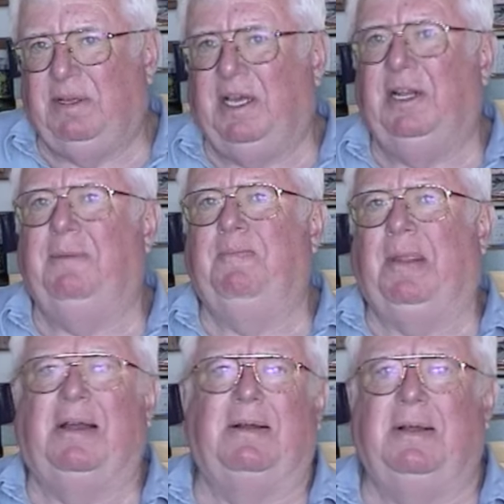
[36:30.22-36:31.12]
Aiden Kenny,
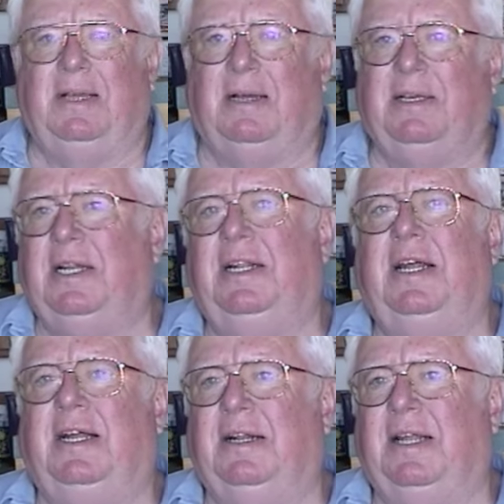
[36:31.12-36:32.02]
uh,
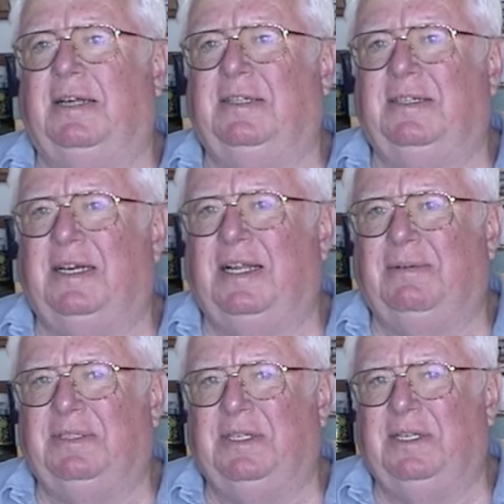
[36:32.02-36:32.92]
Kenny died in Texas. The
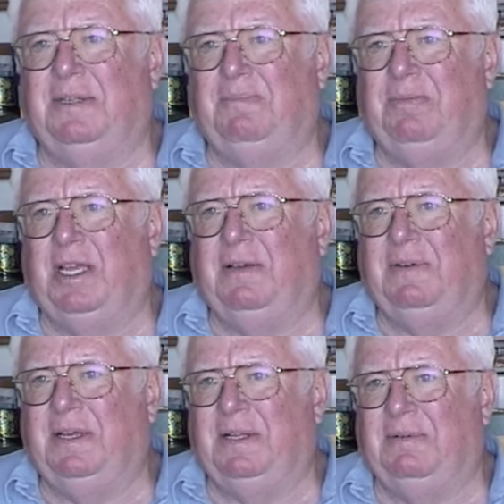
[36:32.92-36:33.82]
guy that was in the
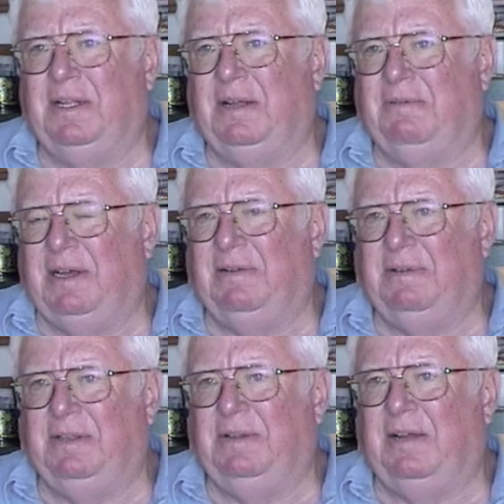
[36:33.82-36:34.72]
Navy and okay. the, uh,
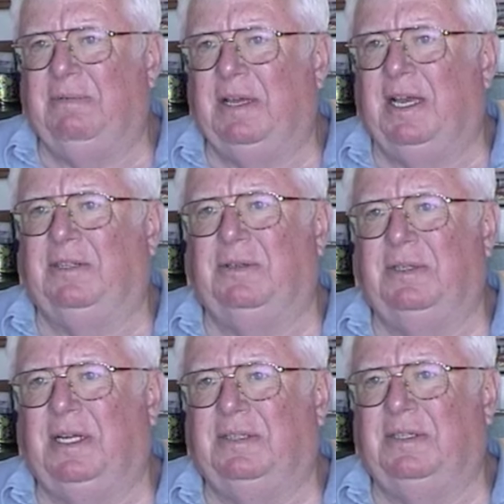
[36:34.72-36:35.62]
he died from
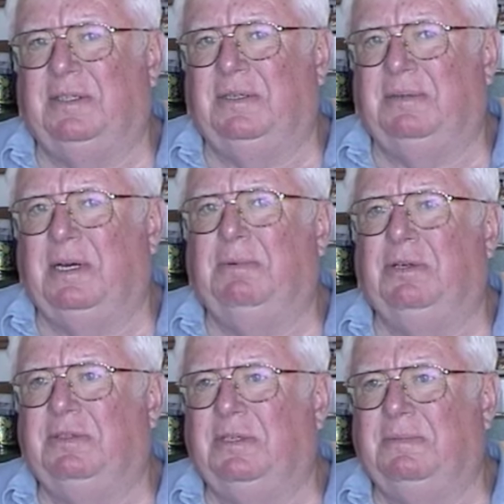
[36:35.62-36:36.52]
cancer in Texas here a
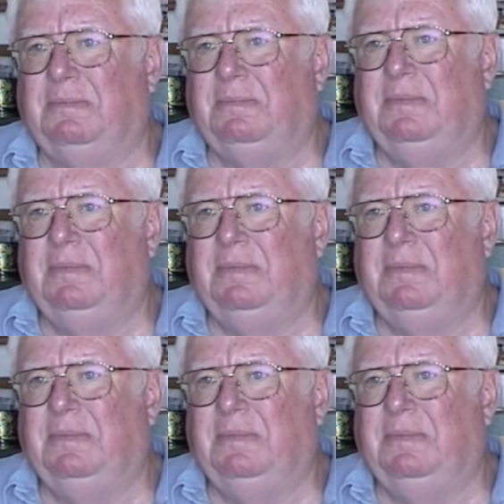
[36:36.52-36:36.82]
couple years ago.